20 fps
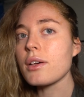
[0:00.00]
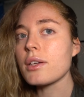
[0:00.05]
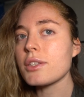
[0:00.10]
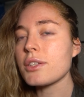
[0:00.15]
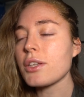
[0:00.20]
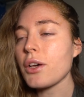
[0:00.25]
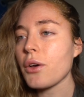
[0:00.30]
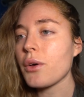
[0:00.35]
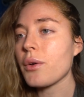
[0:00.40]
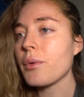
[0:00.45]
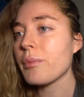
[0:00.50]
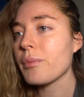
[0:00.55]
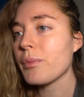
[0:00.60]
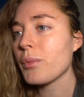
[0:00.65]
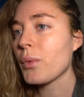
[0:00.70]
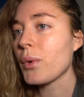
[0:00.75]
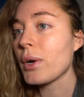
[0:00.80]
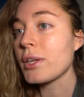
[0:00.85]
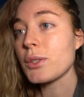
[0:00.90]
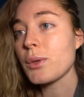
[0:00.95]
So
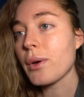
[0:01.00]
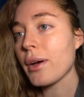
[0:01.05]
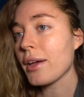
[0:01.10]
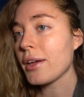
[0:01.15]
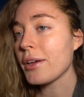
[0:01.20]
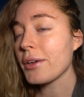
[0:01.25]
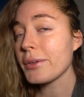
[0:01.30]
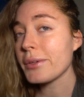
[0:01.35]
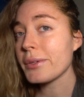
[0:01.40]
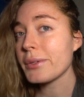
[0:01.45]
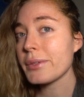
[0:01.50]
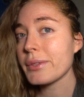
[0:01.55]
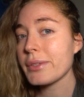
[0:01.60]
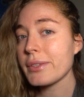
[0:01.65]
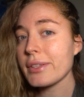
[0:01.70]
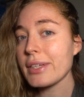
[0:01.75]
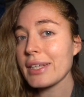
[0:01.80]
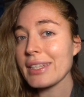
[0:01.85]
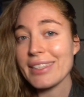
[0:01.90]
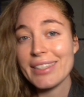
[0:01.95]
what do I
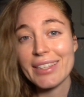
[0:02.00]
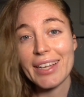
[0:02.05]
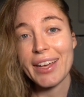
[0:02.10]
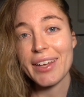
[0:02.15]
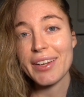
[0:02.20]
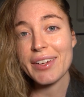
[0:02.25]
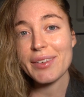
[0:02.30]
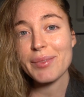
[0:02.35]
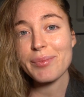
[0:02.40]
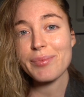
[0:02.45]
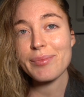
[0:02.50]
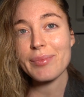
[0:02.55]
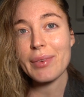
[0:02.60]
use instead